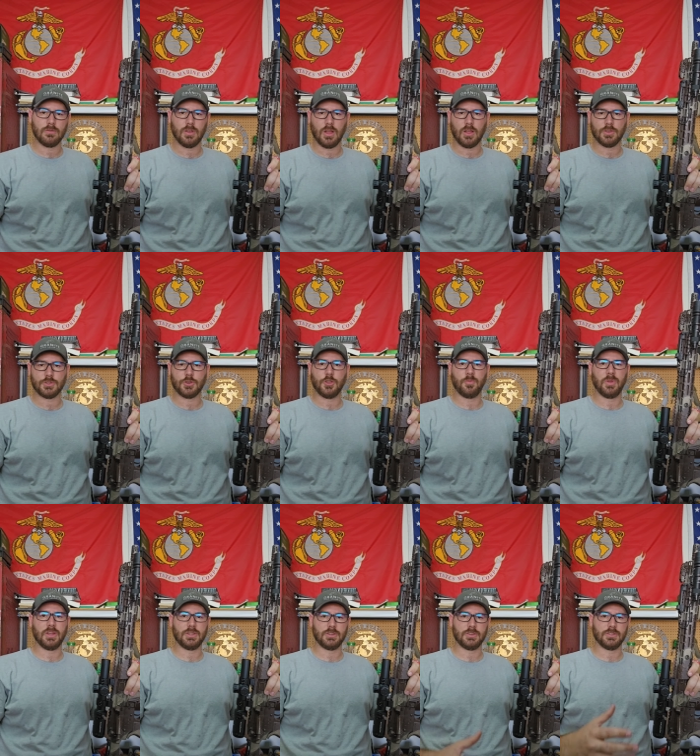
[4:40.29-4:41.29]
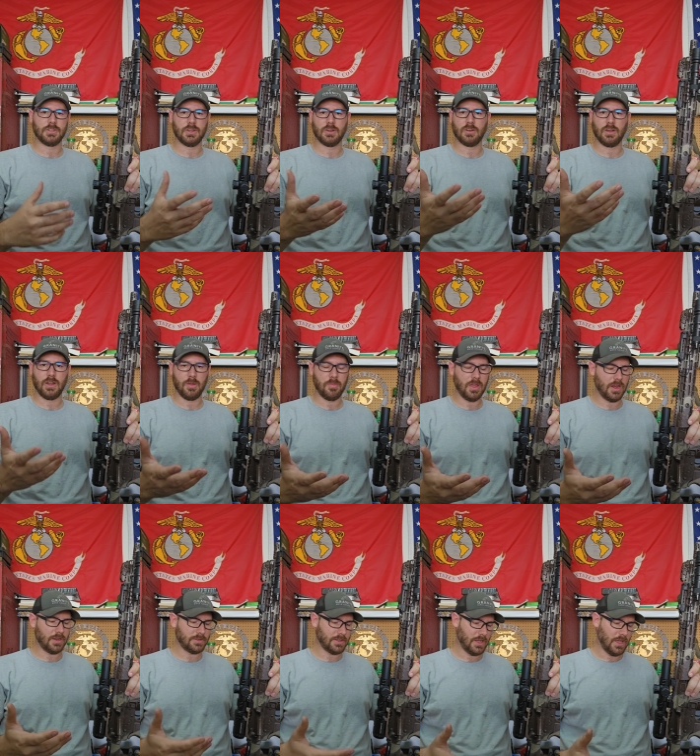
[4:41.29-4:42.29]
I'll show you pictures here in a
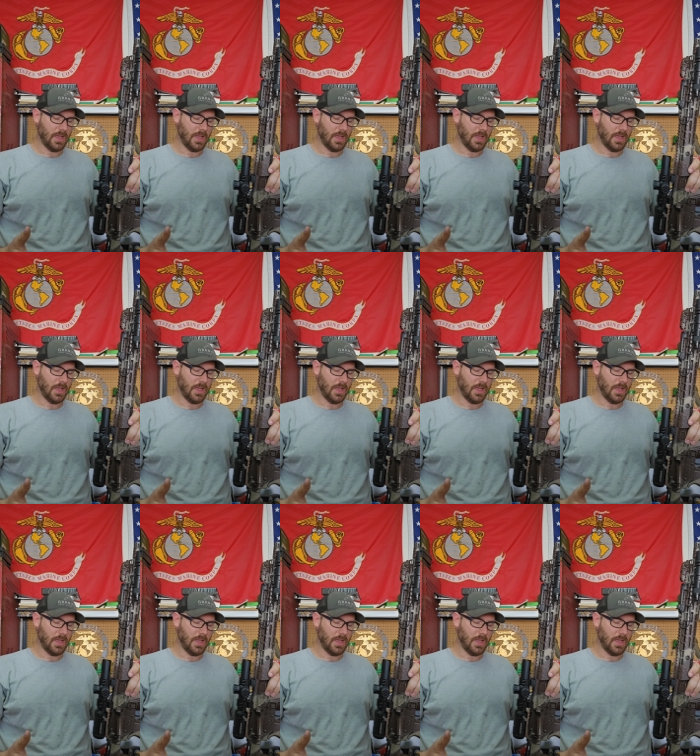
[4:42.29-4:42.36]
minute.